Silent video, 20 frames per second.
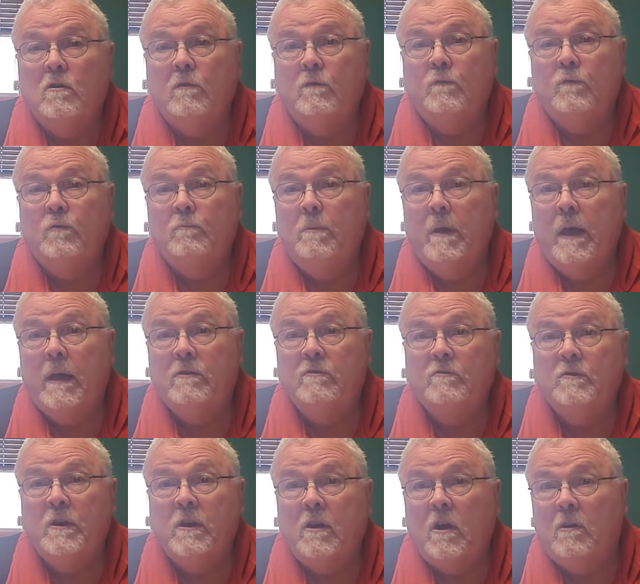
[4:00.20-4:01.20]
food
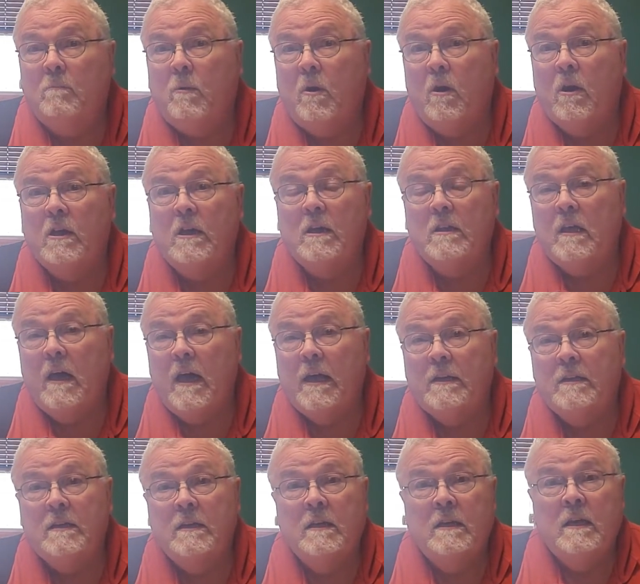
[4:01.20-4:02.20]
pantry in our parking
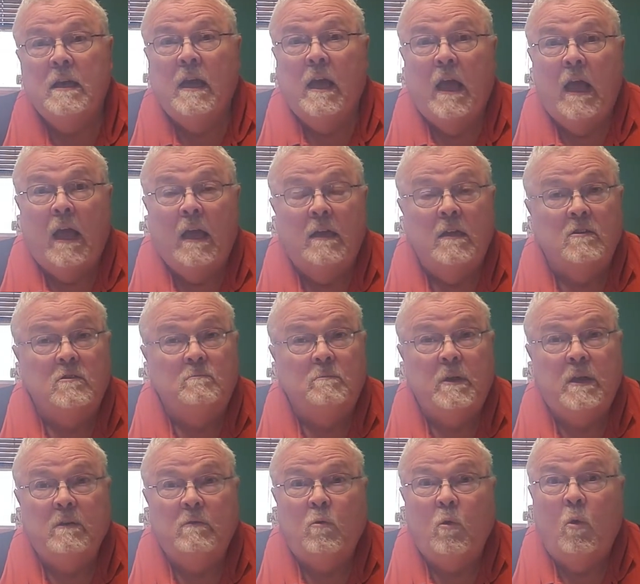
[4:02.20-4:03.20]
lot has
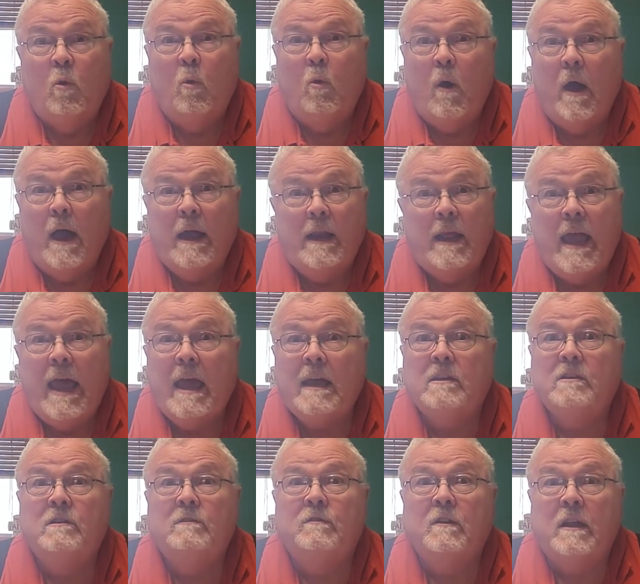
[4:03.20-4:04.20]
been quite
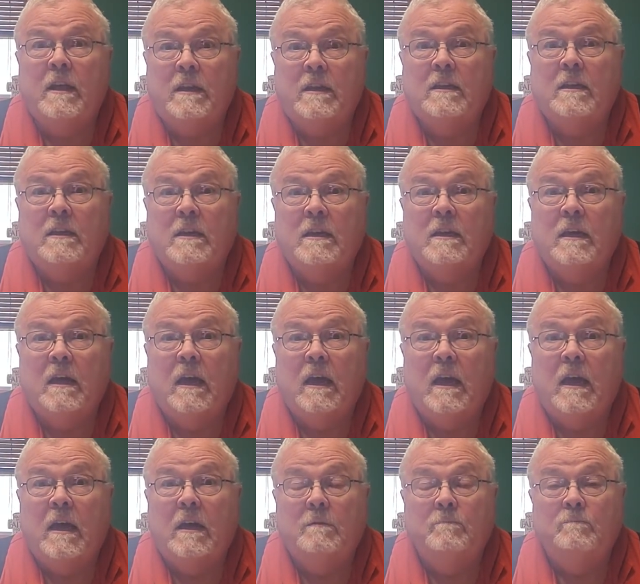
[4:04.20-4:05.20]
active lately,
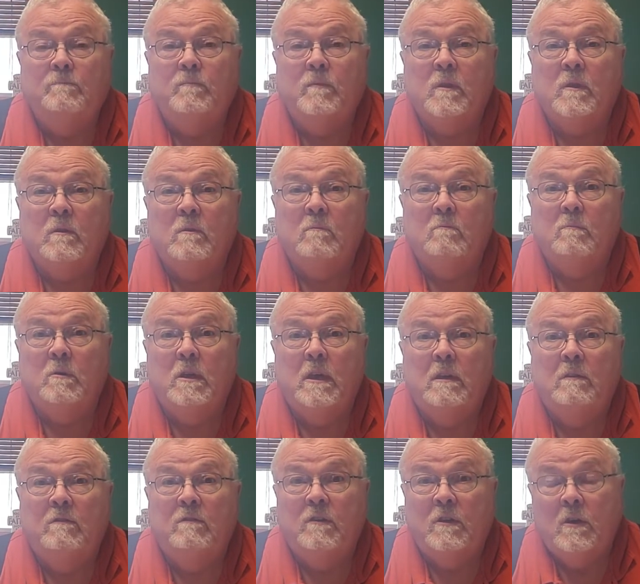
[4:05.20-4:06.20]

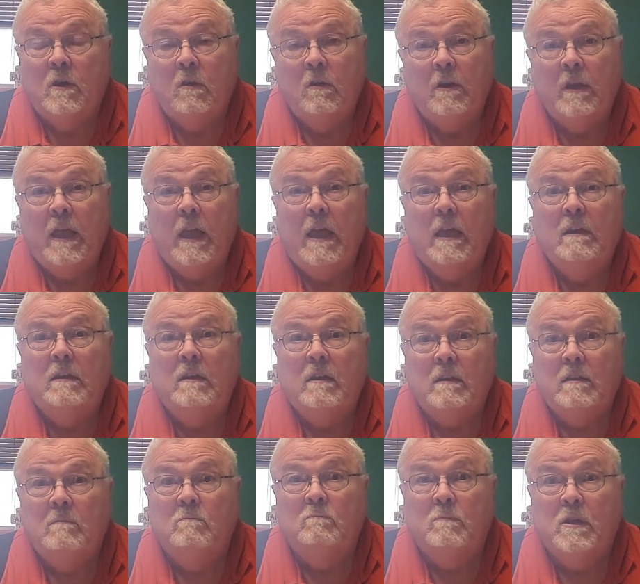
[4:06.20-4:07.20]
being filled and
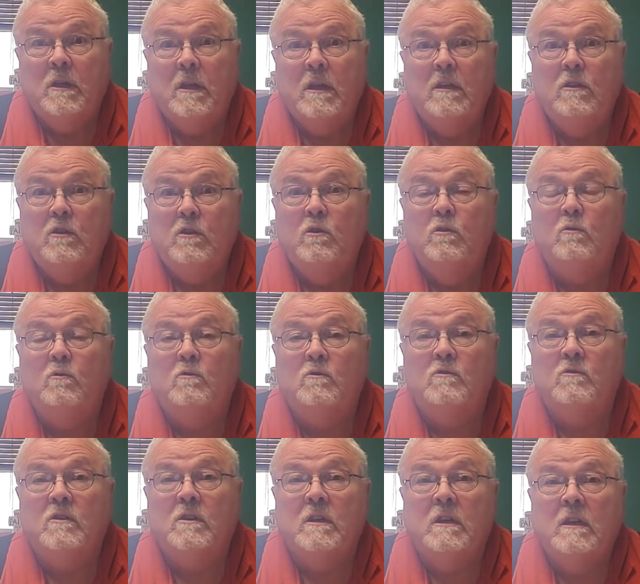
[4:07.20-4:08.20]
being
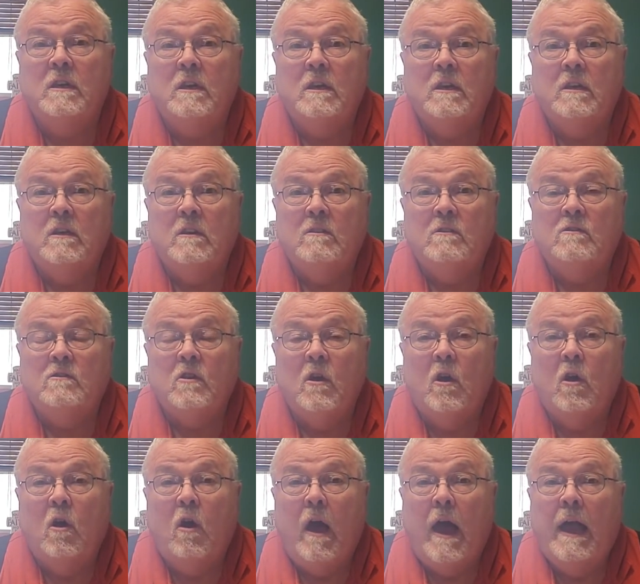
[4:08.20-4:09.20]
used.
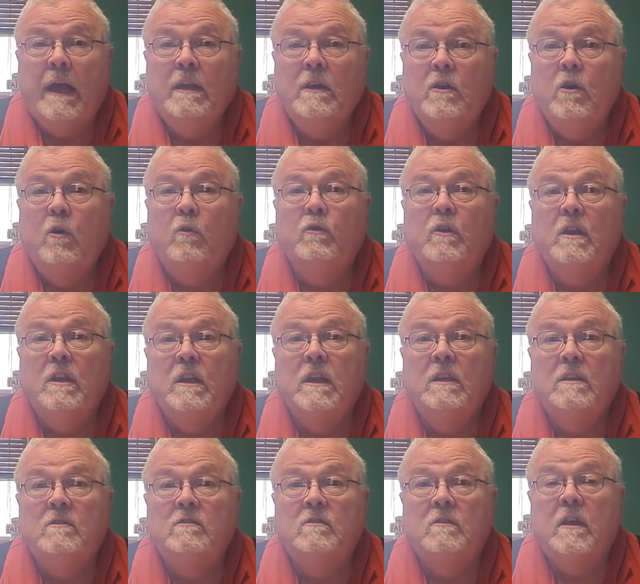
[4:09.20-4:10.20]
So I know the need
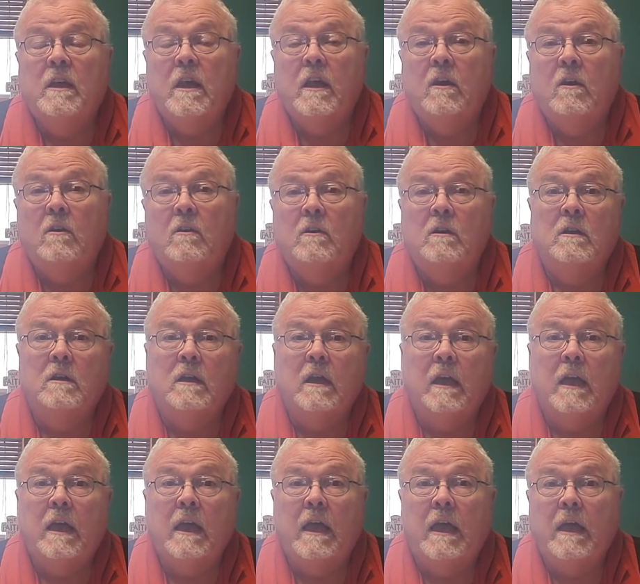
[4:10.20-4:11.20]
is there,
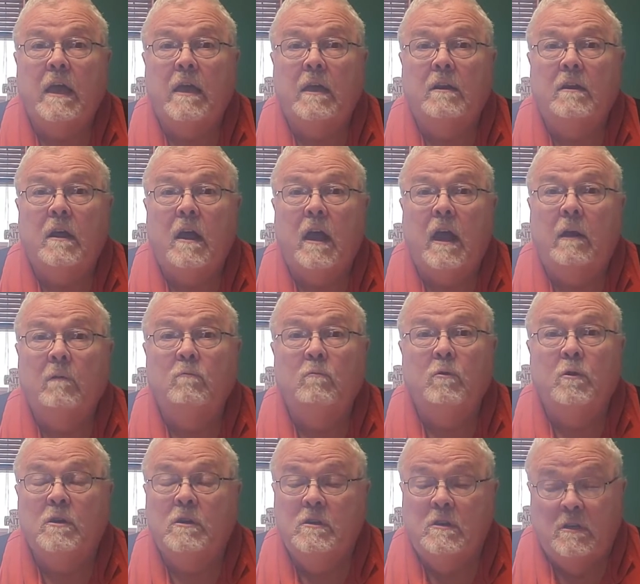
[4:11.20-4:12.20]
and I
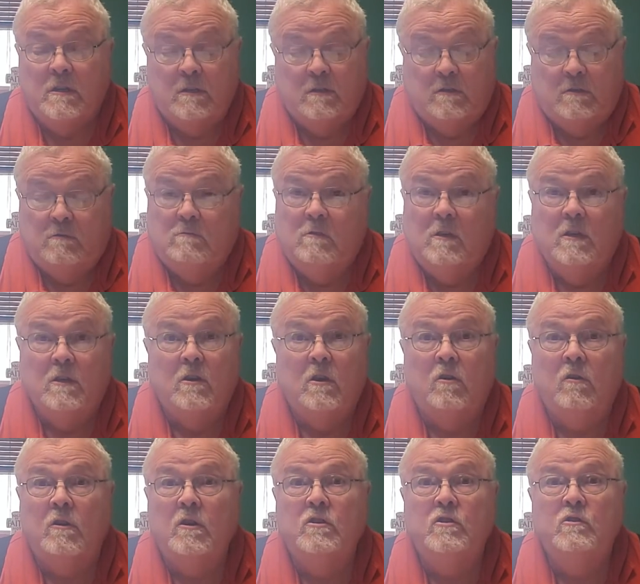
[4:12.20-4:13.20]
would
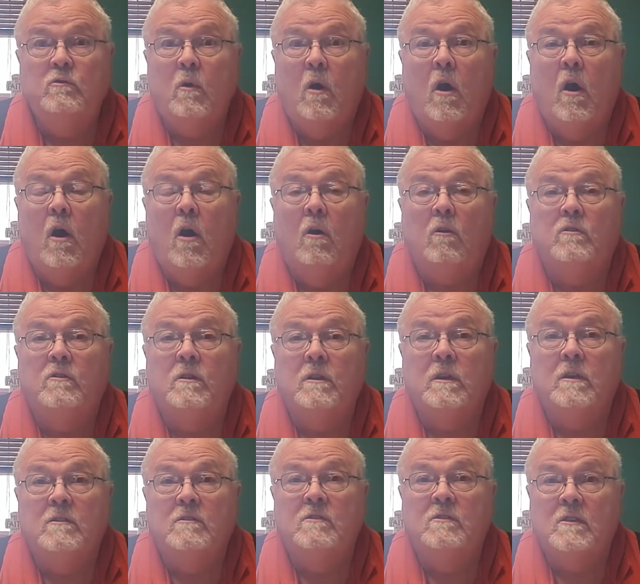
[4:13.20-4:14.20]
encourage you all to
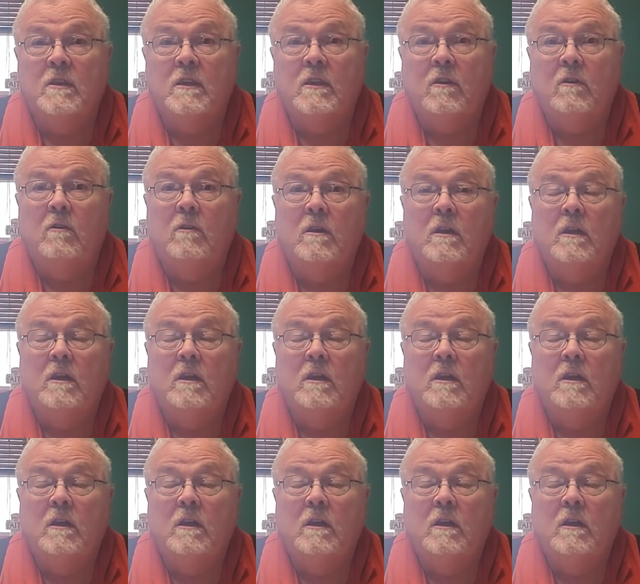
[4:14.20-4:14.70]
consider,